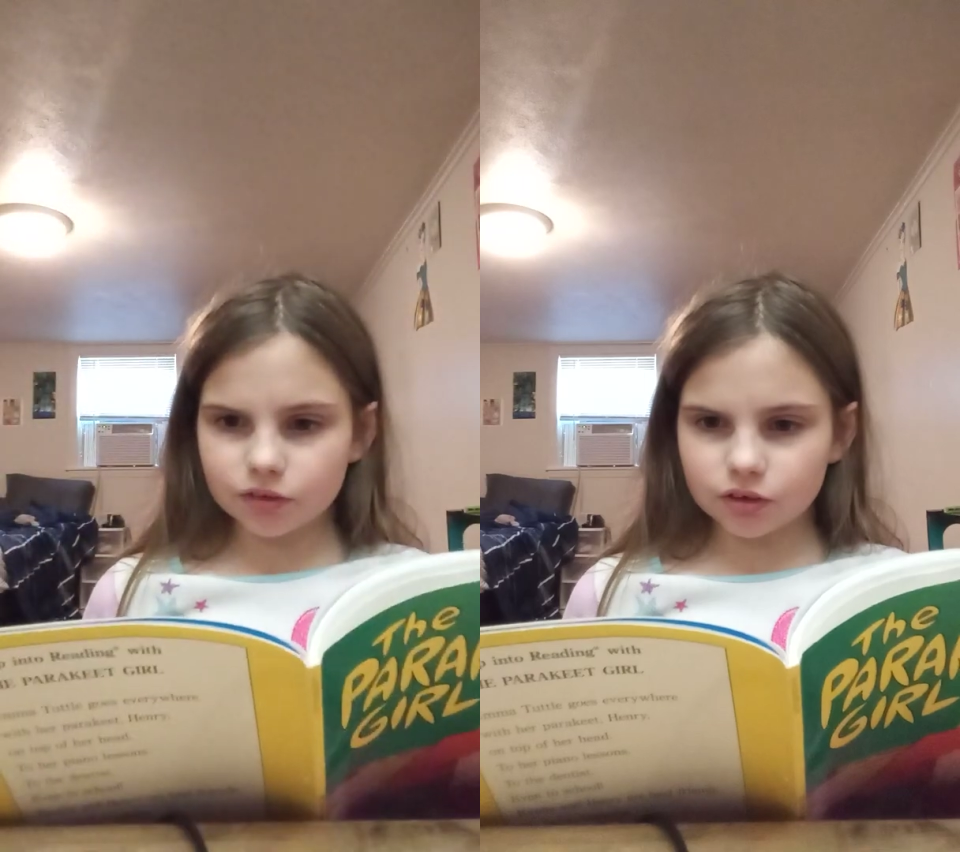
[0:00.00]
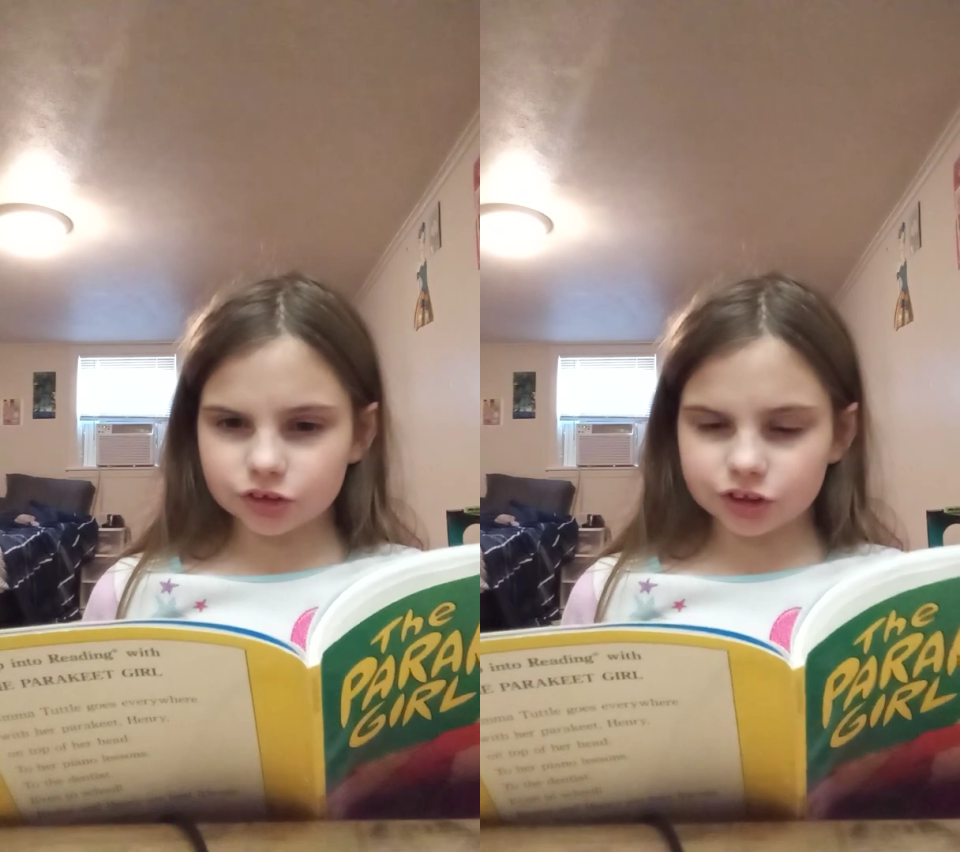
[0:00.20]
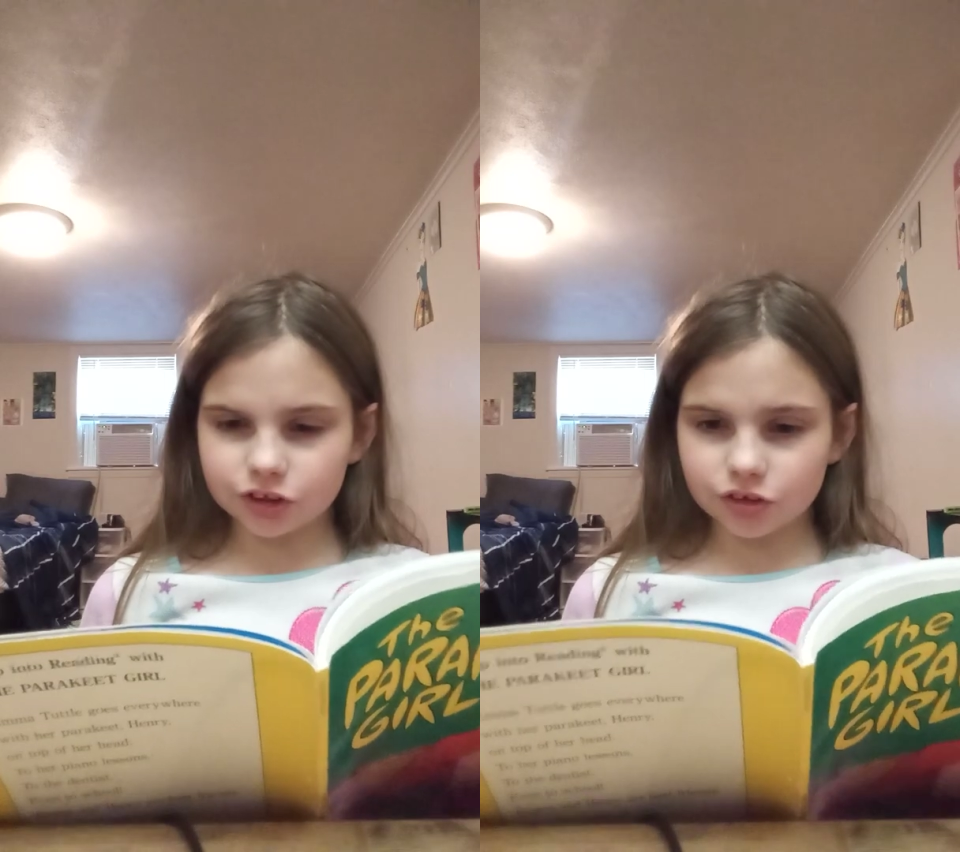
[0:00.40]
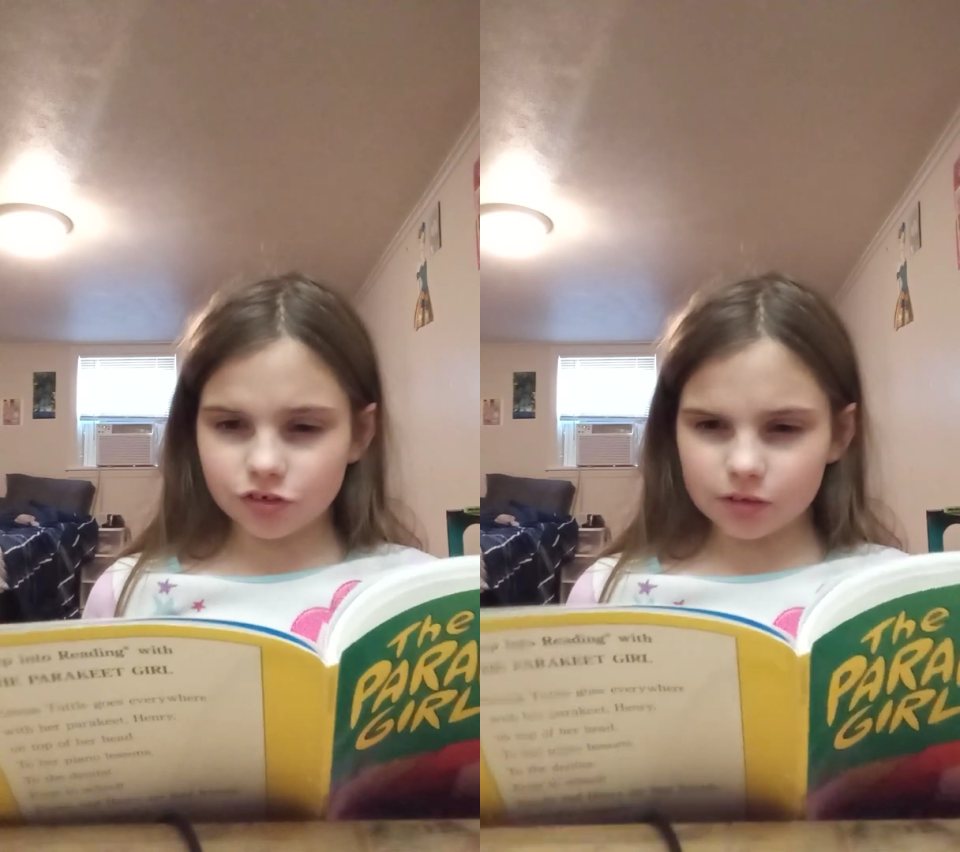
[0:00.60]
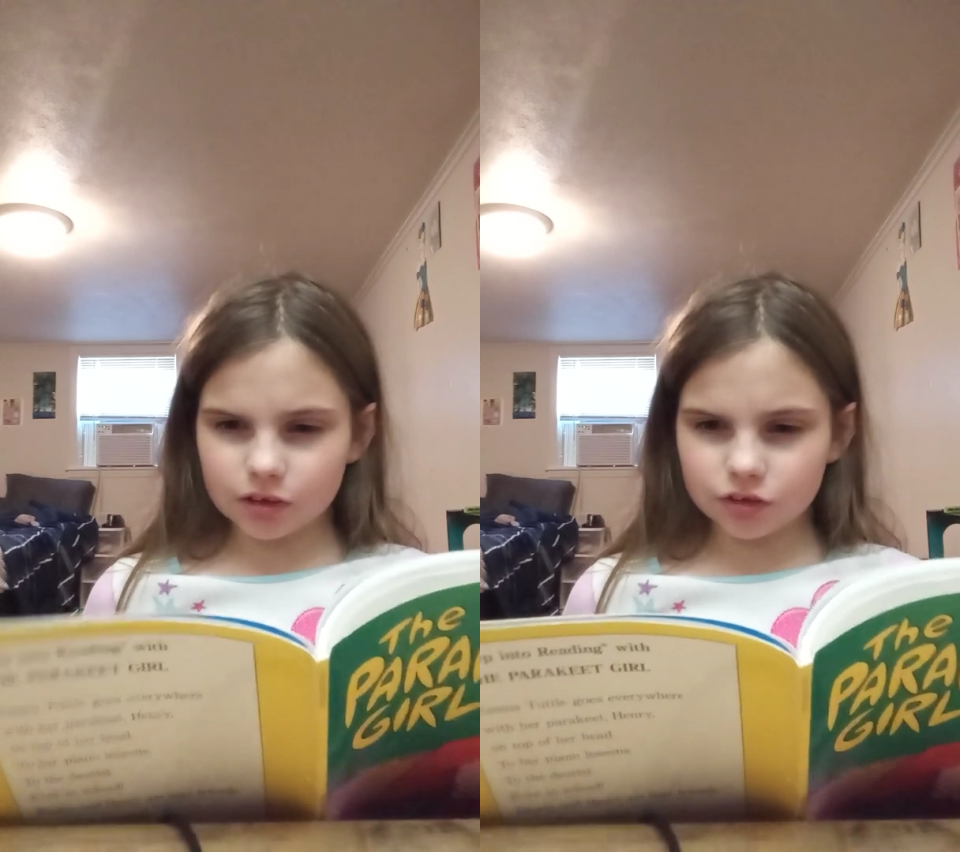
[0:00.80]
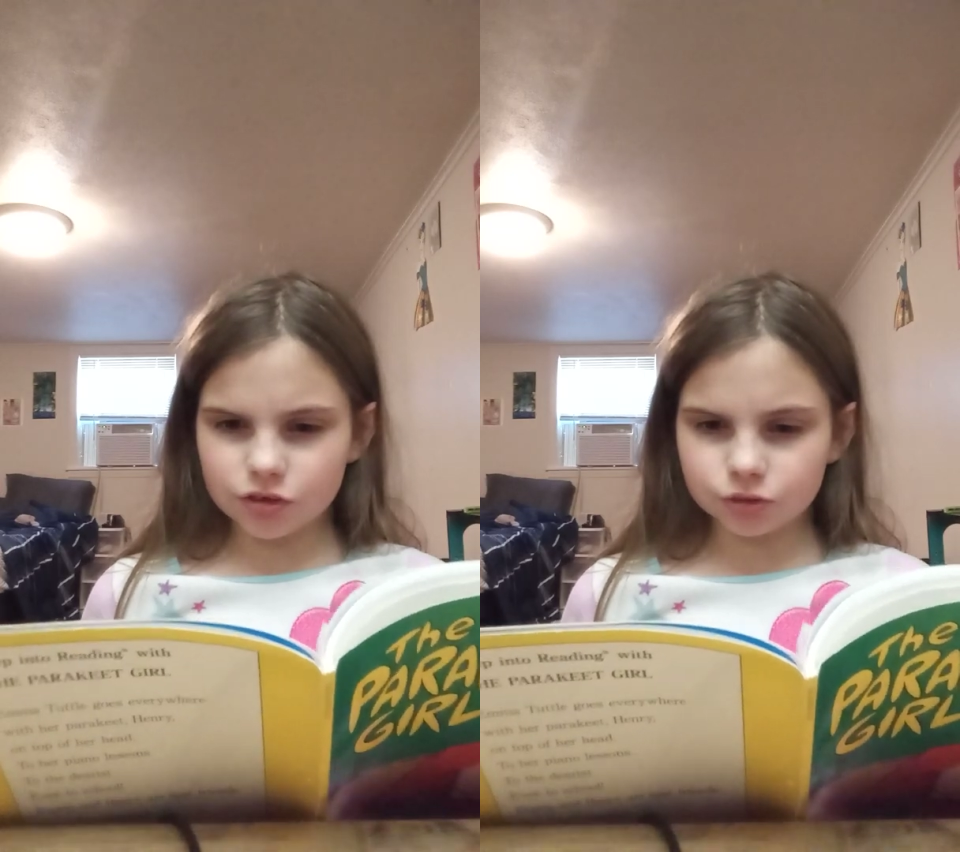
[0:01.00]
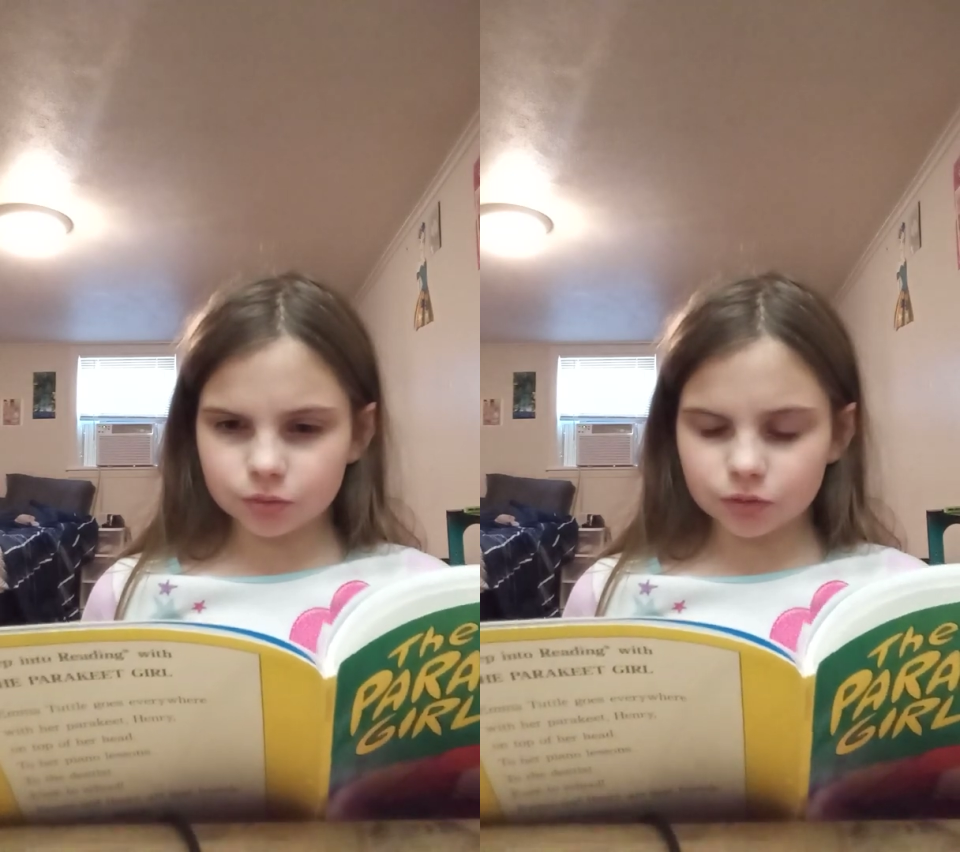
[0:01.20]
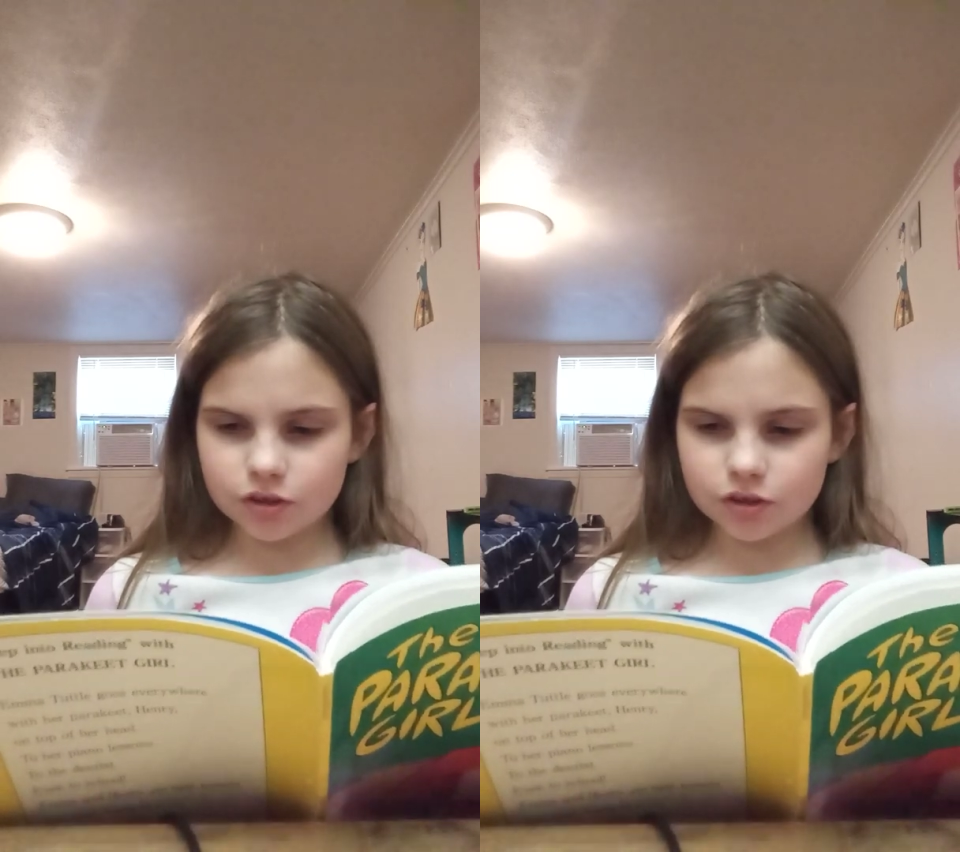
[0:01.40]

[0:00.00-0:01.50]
thought she heard something unusual.